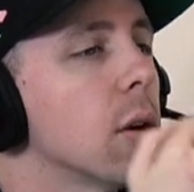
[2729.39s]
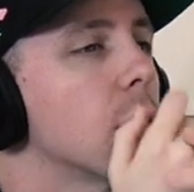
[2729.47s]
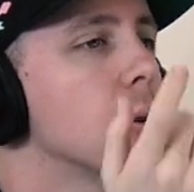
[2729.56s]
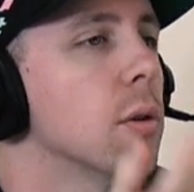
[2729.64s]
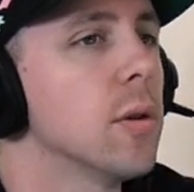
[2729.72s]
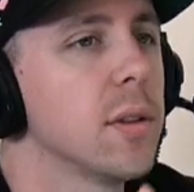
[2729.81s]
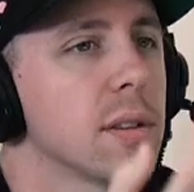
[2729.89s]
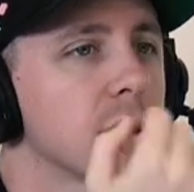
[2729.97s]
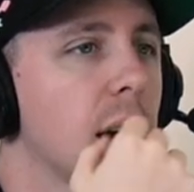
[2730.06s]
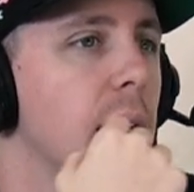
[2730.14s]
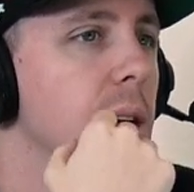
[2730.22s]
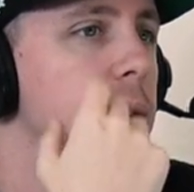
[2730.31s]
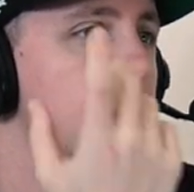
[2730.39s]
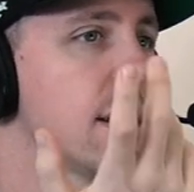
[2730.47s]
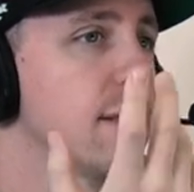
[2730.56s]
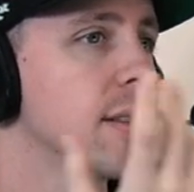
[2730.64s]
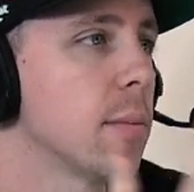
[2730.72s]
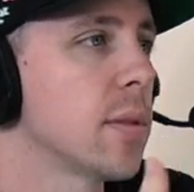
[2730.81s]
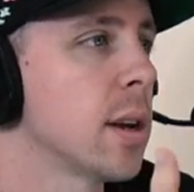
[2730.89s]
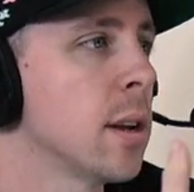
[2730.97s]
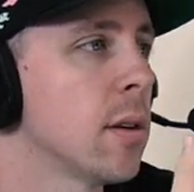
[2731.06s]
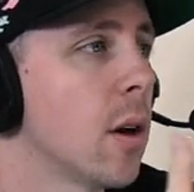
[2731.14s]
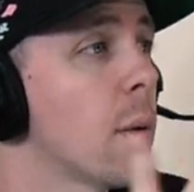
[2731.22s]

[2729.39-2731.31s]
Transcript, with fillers: oh, cool, this guy said something